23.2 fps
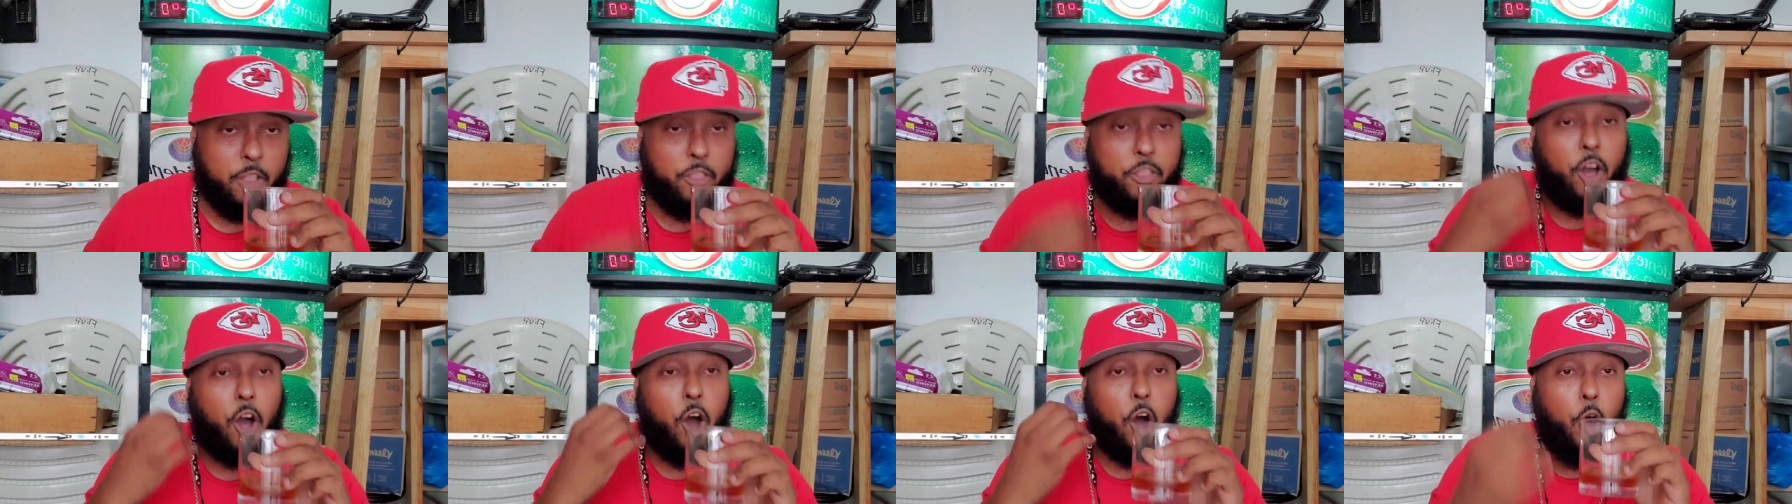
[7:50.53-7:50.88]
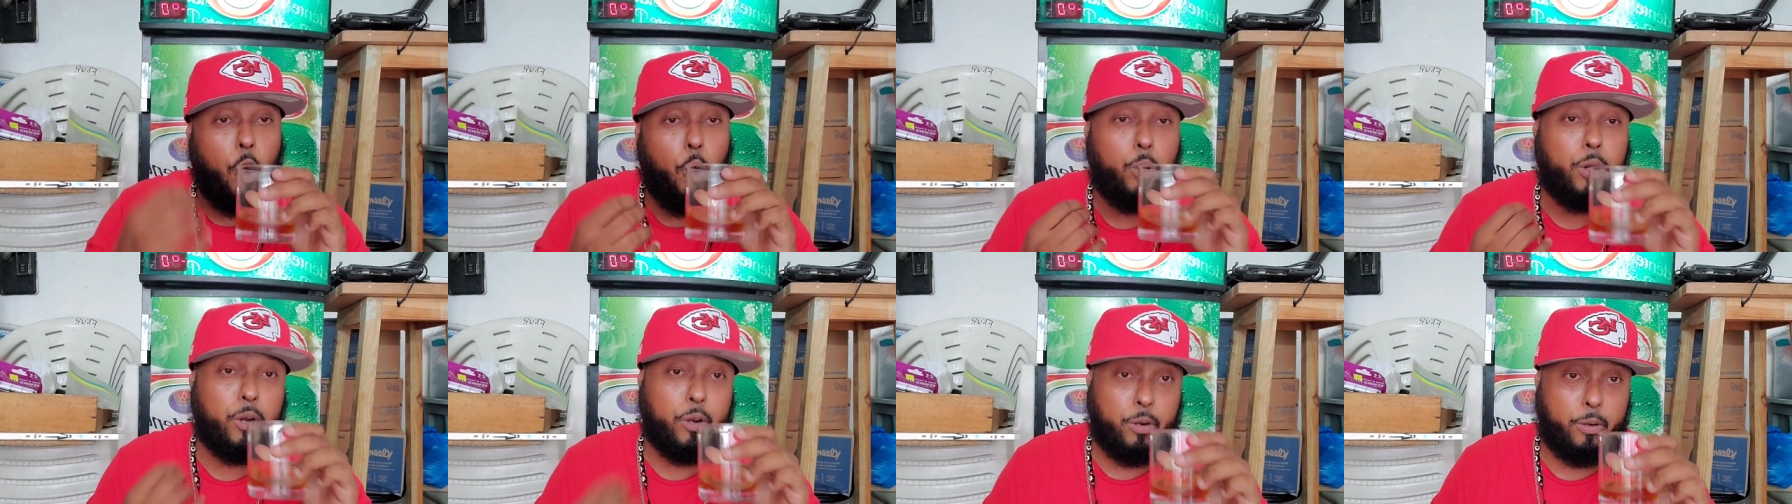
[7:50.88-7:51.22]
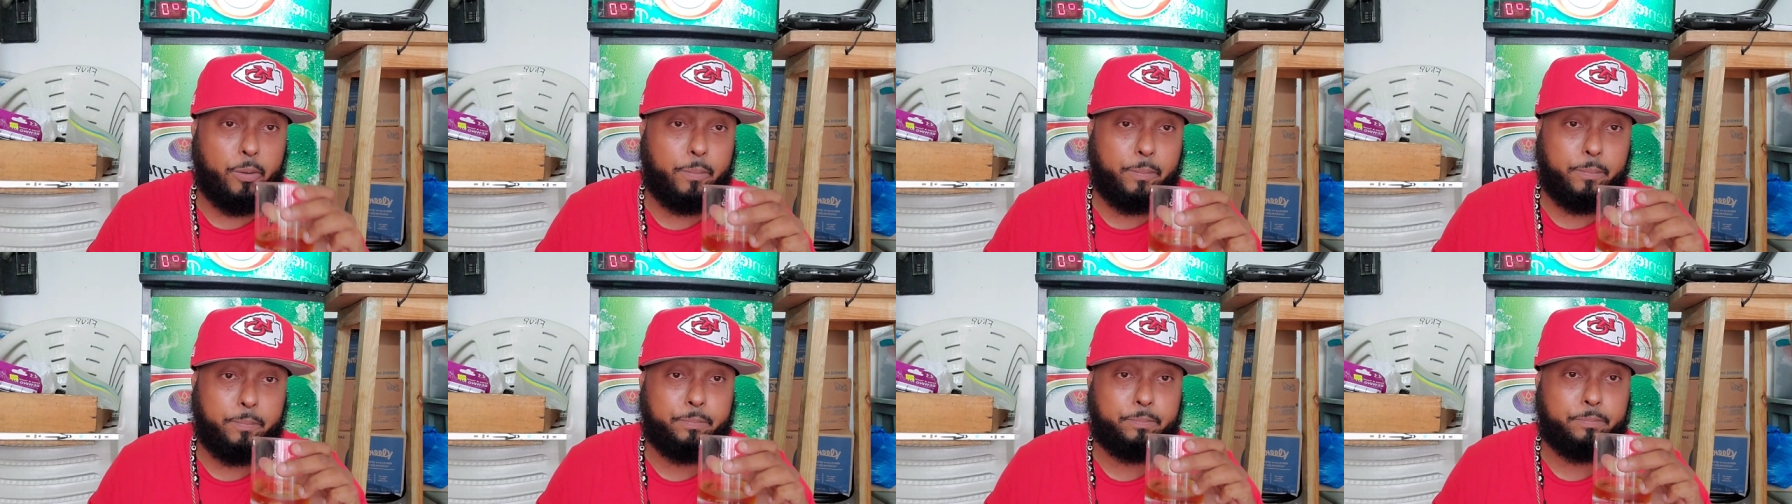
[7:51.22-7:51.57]
the
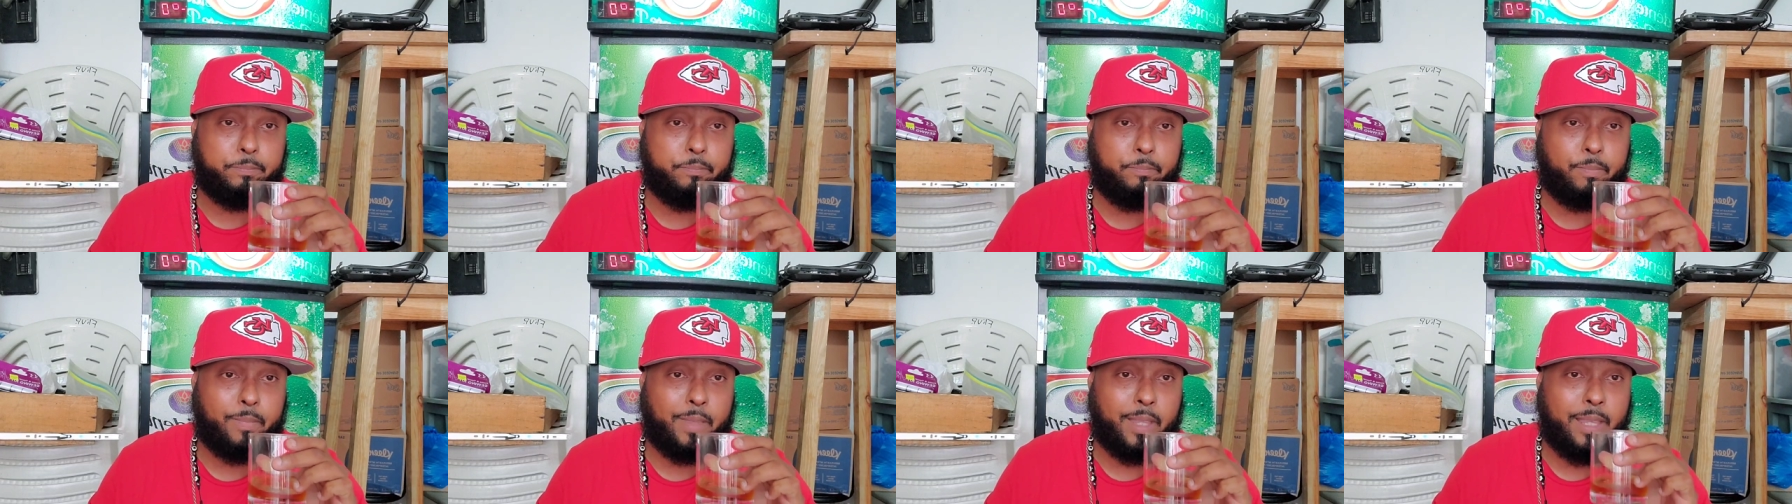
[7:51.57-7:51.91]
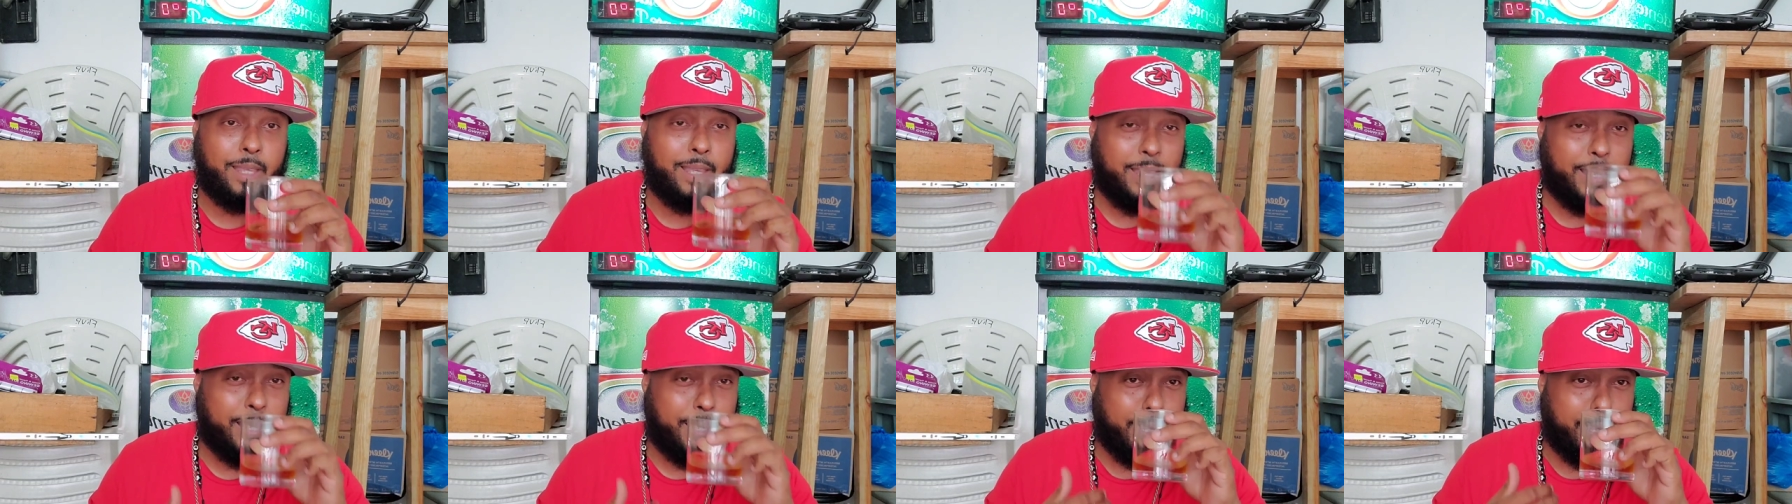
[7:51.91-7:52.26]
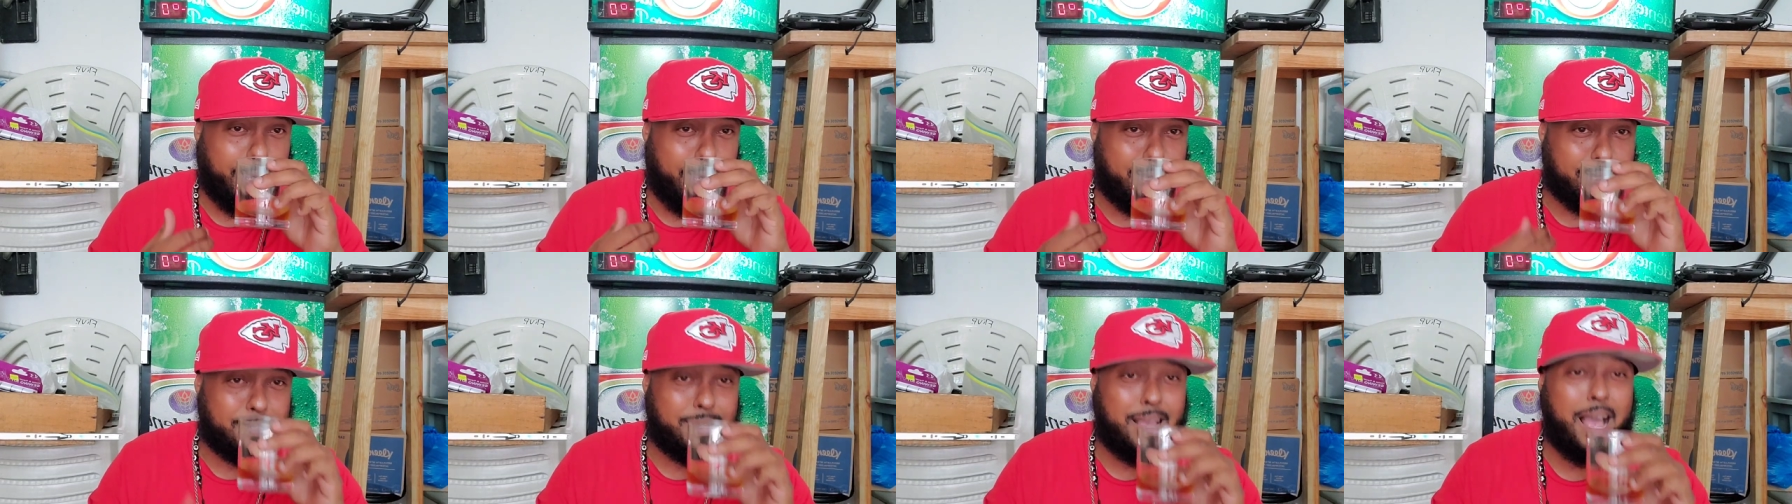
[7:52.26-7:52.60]
odor
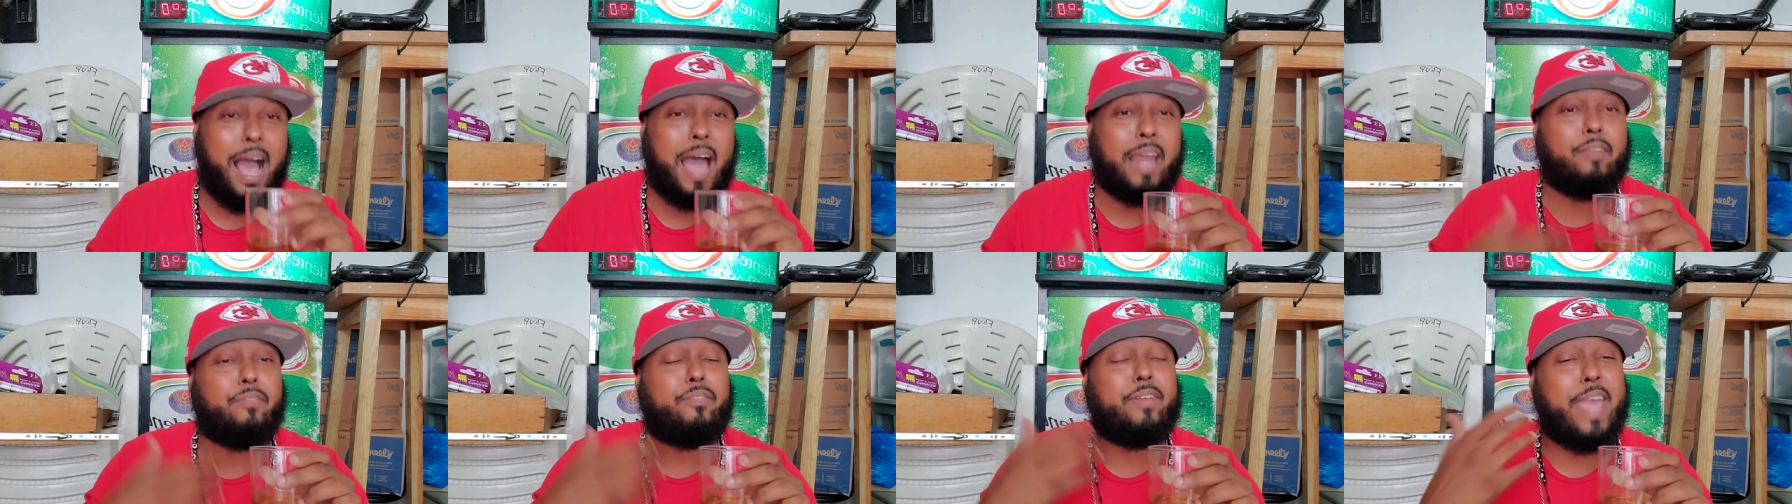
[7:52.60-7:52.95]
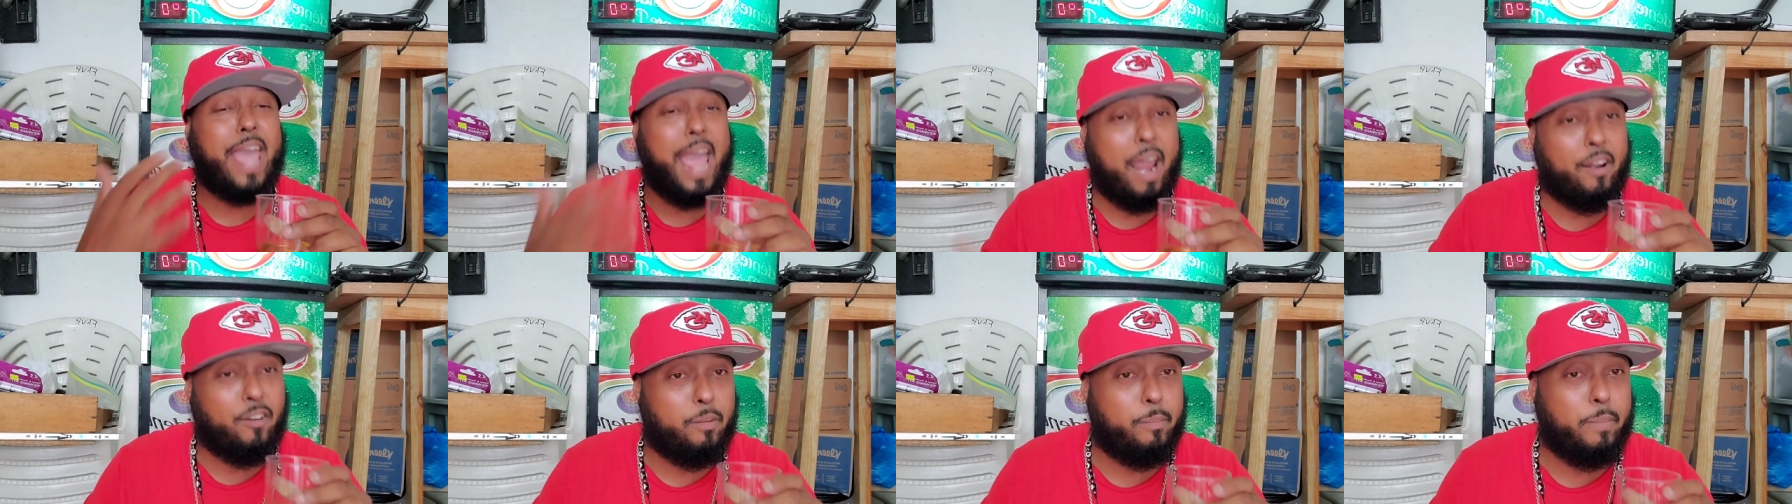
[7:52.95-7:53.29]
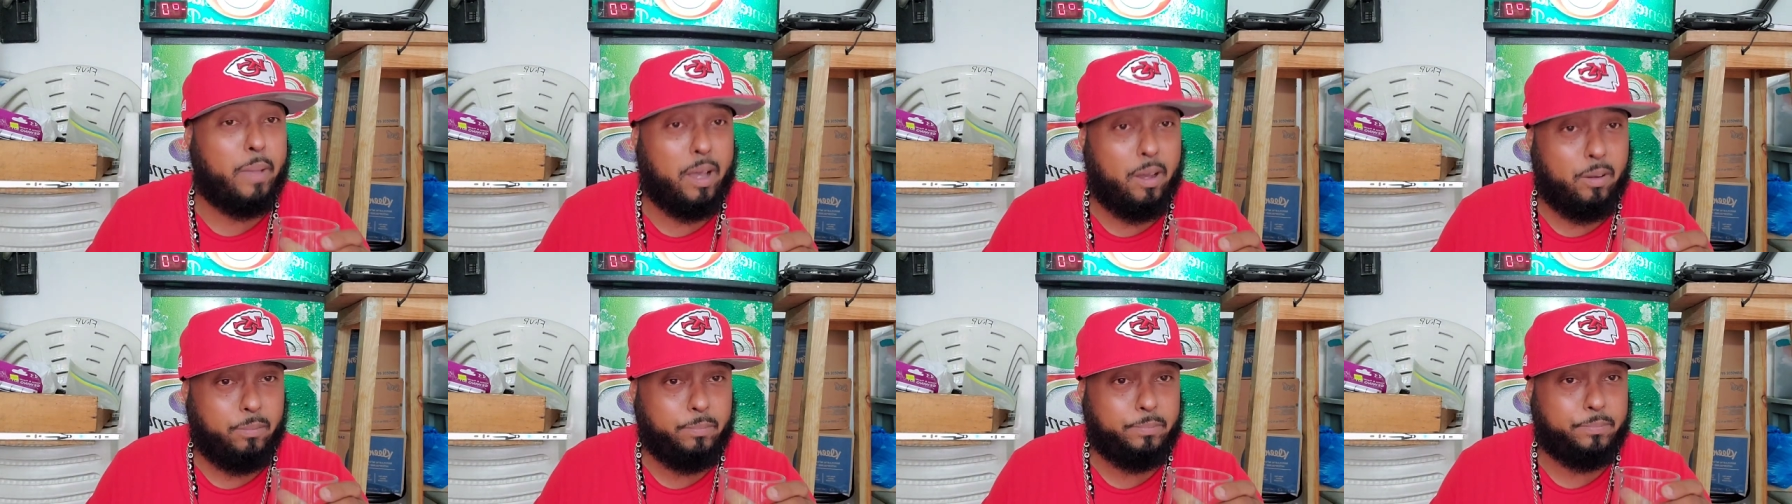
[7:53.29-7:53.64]
is kind of
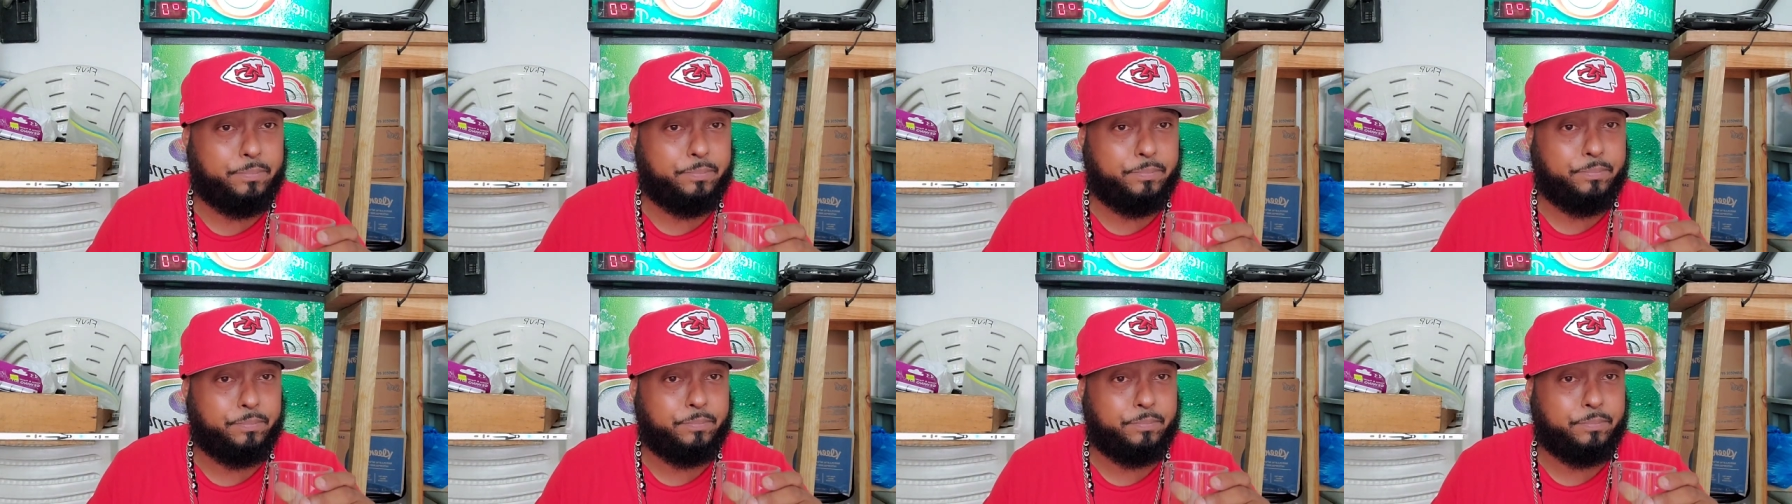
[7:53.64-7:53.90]
caramel